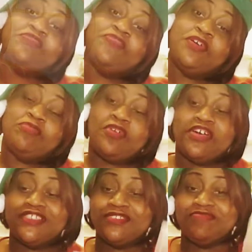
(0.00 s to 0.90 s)
the fun
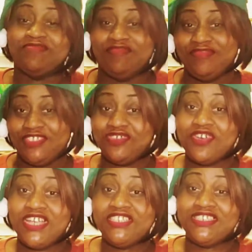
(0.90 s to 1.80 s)
part.
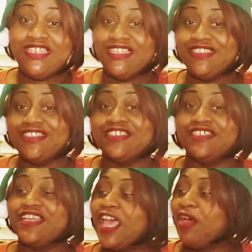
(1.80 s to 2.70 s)
Crushing
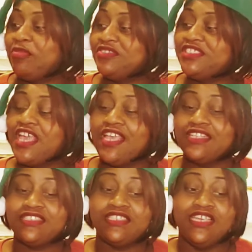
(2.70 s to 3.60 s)
the Apple
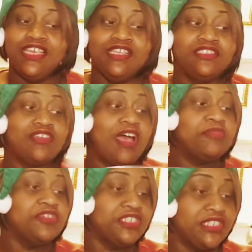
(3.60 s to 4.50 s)
Jacks. So
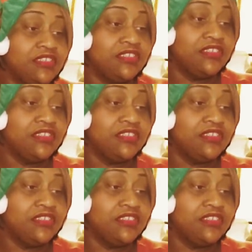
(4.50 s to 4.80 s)
I'm going to